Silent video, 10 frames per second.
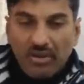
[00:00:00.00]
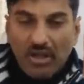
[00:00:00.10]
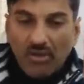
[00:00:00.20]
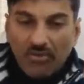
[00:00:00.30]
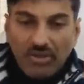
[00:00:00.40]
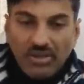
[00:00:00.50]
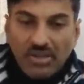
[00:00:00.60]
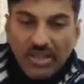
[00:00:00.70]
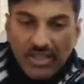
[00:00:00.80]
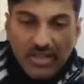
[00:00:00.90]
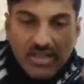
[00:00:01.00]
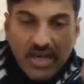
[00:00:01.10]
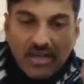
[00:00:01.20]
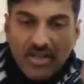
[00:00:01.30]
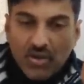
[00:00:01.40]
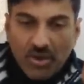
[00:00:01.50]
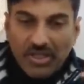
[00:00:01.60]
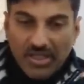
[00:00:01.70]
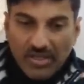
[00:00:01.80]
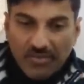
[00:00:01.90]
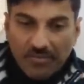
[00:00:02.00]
However, here Saturn joins in.